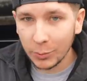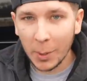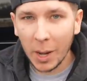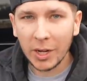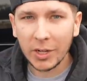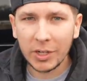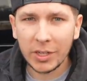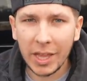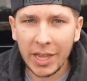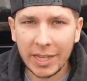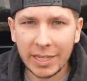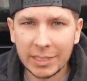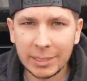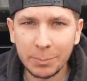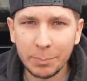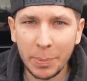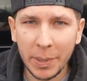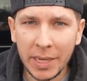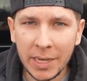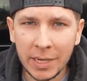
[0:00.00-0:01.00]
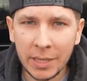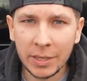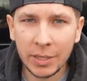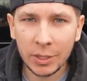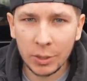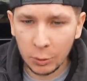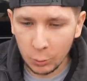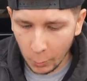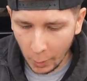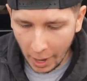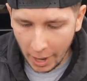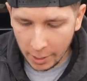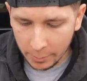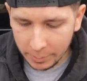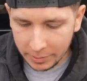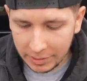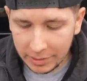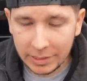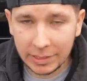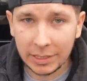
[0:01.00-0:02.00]
I'm not gonna lie, it's been a little while,
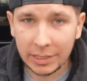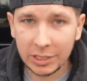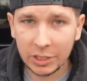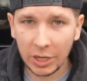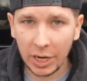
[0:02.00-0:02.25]
but these things